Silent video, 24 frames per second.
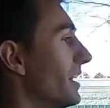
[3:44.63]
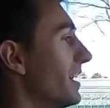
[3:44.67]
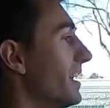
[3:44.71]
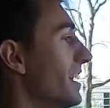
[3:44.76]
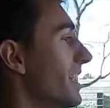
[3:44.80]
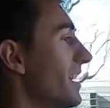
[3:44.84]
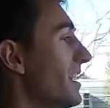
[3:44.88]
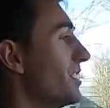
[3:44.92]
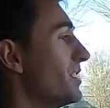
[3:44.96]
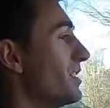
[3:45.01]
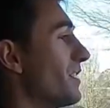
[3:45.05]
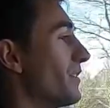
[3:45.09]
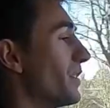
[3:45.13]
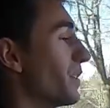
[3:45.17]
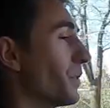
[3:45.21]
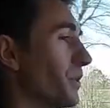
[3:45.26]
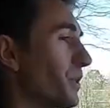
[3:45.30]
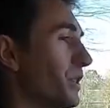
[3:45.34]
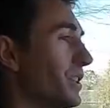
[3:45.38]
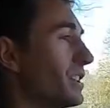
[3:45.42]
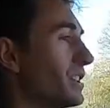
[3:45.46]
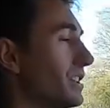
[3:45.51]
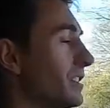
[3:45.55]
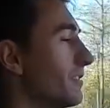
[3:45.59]
You have a
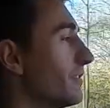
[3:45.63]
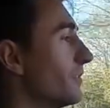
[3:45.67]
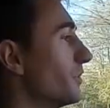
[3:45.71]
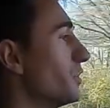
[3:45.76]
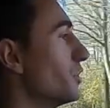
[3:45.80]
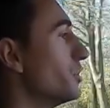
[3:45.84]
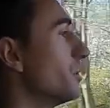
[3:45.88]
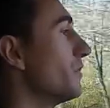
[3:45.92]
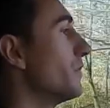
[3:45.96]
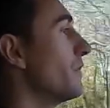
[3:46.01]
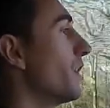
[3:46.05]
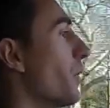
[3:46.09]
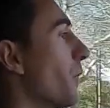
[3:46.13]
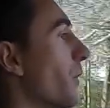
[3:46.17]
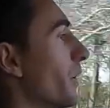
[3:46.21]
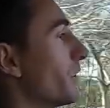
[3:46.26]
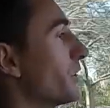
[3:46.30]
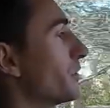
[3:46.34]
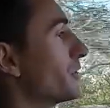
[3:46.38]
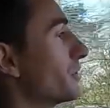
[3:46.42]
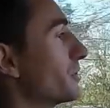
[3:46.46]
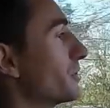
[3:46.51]
really good view of it when you're